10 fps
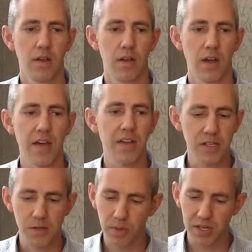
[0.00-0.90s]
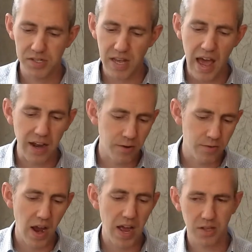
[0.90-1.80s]
I think it's a really sad and
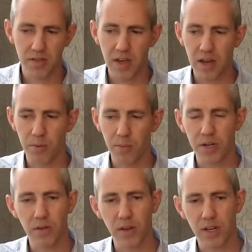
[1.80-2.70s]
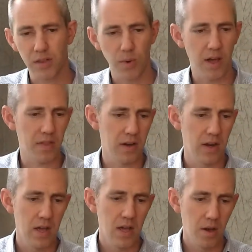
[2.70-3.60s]
tragic thing when you look at the way that
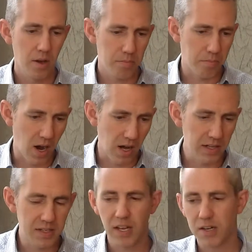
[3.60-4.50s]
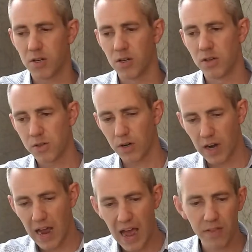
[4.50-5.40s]
politicians or
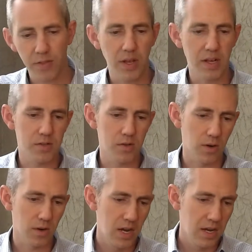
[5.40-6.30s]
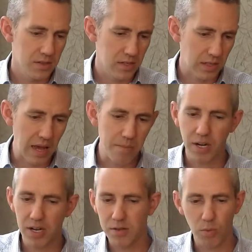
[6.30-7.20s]
athletes or
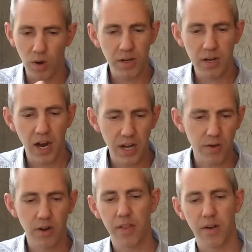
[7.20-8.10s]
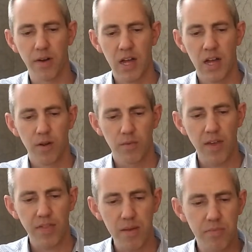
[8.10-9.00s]
celebrities of one kind or another, right?
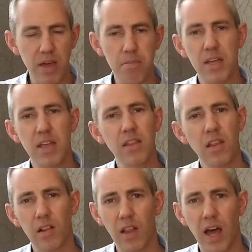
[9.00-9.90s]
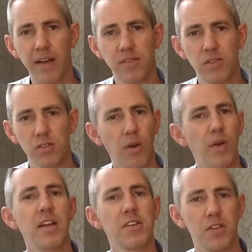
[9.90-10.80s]
They begin their lives so
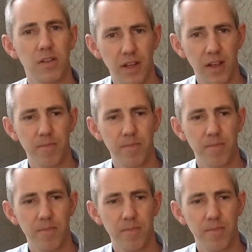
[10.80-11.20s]
innocently.